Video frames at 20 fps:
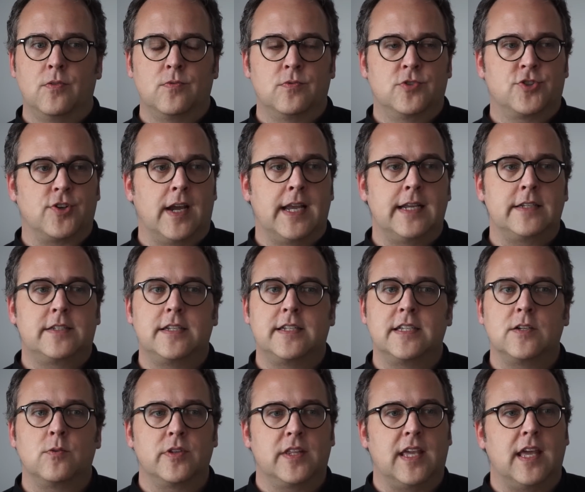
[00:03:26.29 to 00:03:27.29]
trying to
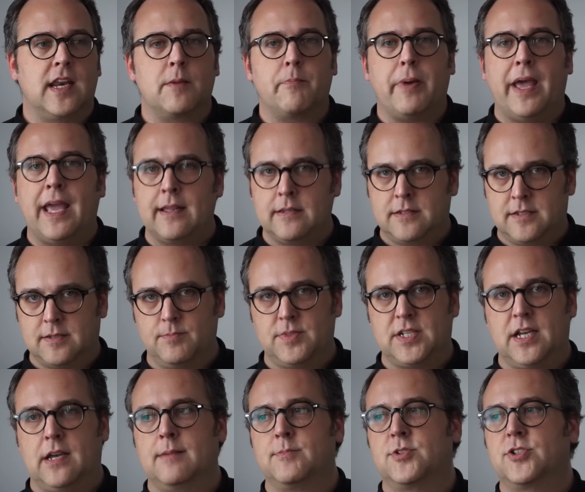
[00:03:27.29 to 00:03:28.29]
deal with getting paid
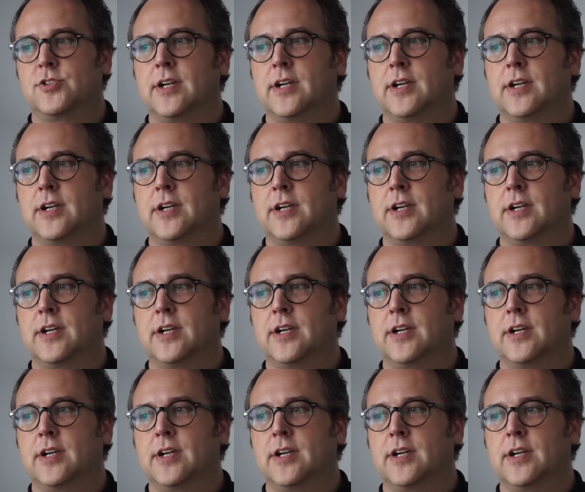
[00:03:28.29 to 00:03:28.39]
sometimes,